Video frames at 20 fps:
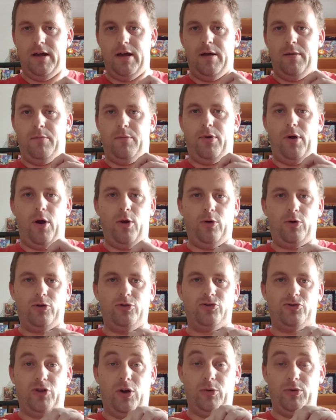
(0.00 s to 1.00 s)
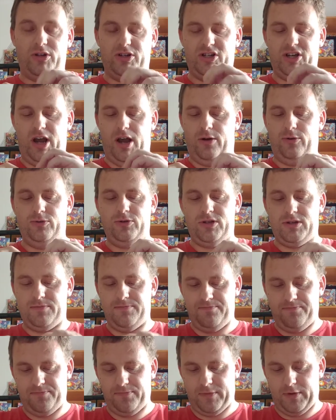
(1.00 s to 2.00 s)
Pro controller shells,
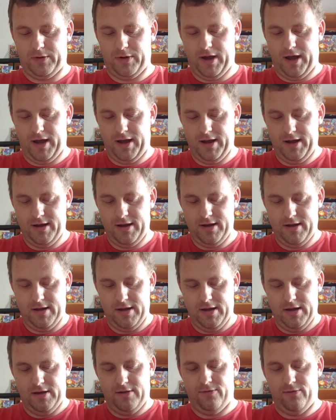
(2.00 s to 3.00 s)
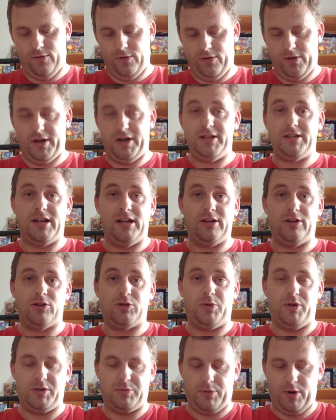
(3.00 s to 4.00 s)
okay, for the Nintendo
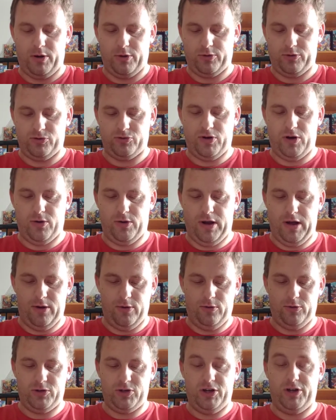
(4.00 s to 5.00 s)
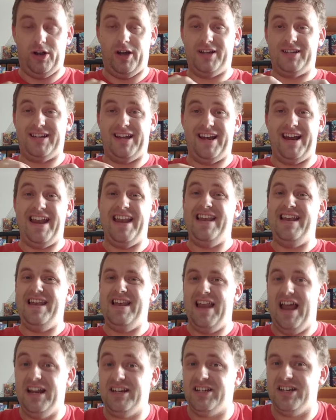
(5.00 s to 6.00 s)
Switch Pro controller, or should I say
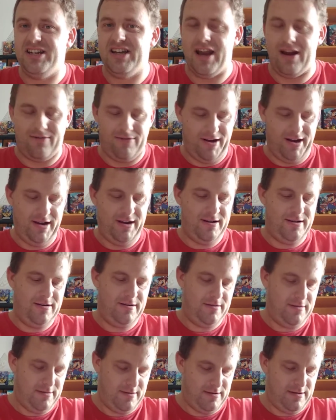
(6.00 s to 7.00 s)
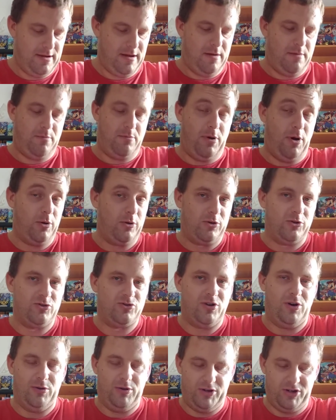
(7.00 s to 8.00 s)
legendary Pro
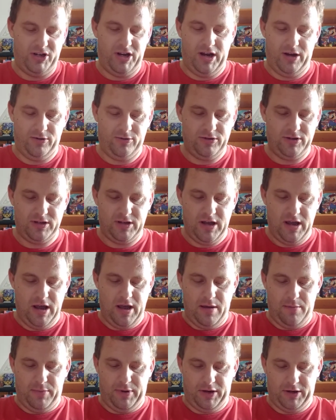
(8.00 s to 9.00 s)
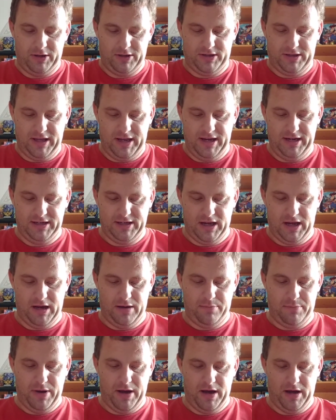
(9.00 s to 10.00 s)
controller shells, because these
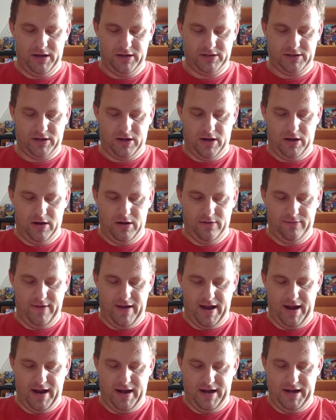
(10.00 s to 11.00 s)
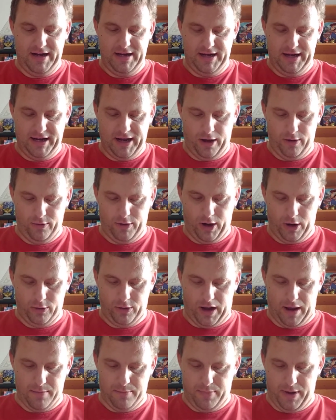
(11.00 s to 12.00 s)
are part of an
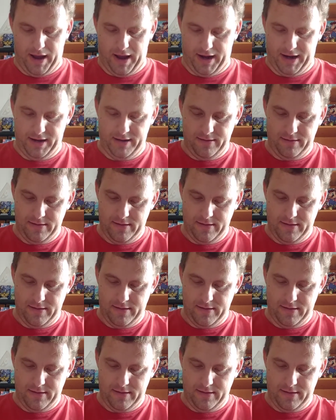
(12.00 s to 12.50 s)
Indiegogo campaign